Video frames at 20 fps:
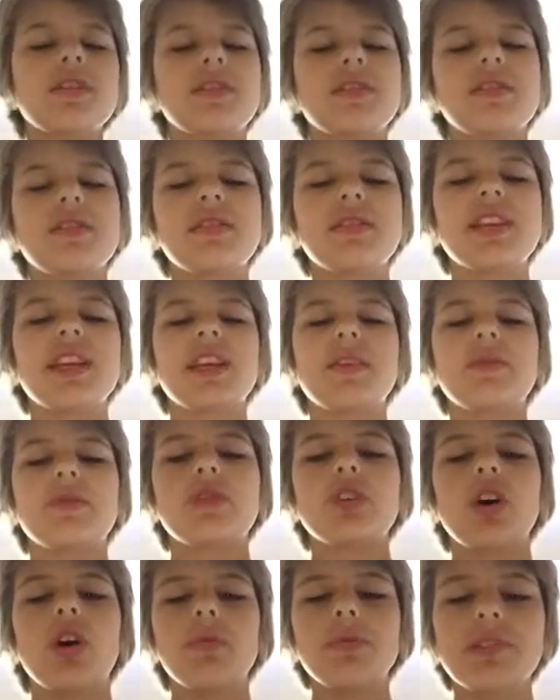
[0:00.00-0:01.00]
Steve
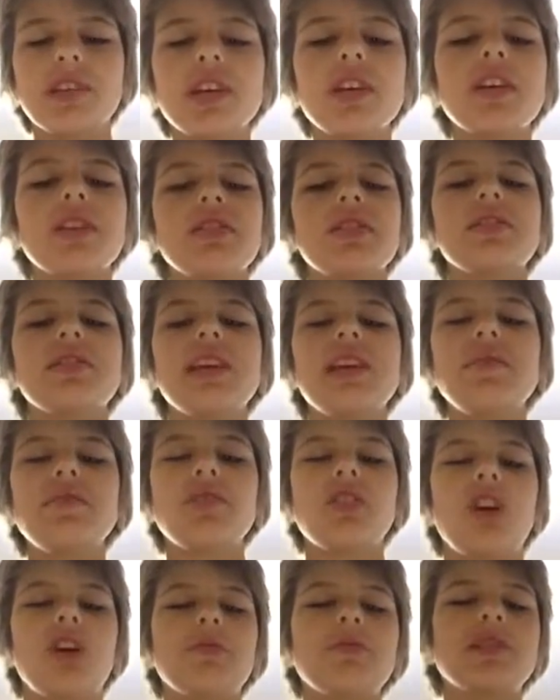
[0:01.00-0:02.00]
Jobs. So Steve
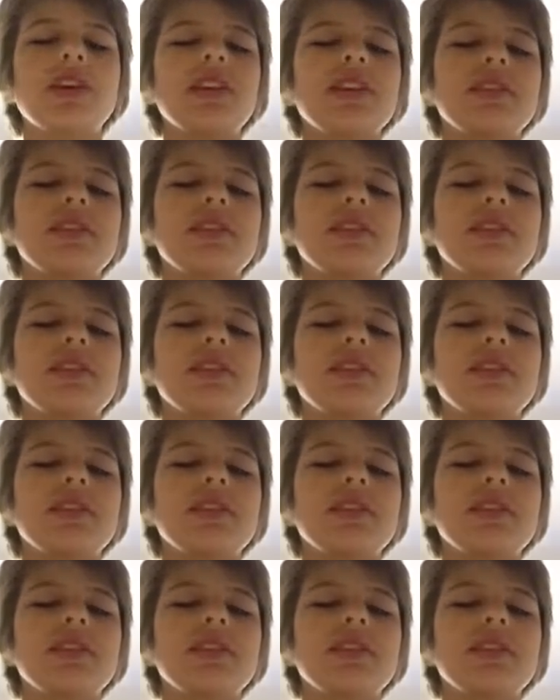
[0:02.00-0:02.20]
Jobs